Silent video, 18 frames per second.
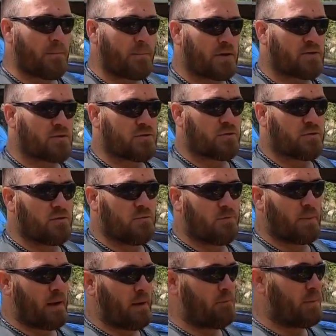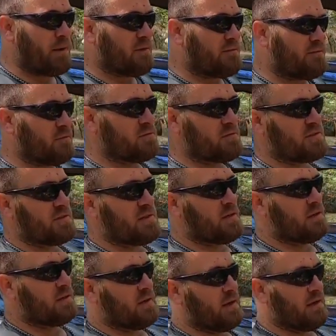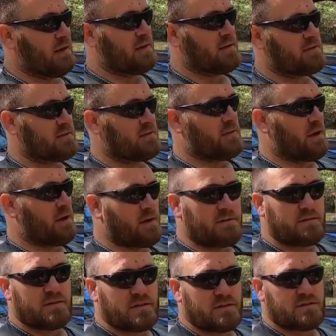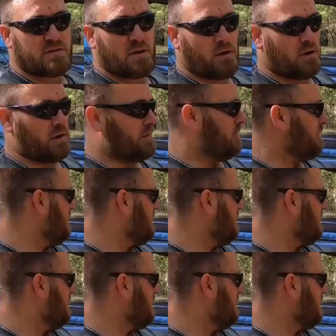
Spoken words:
be true, but being full steel, at least, you know, it's solid.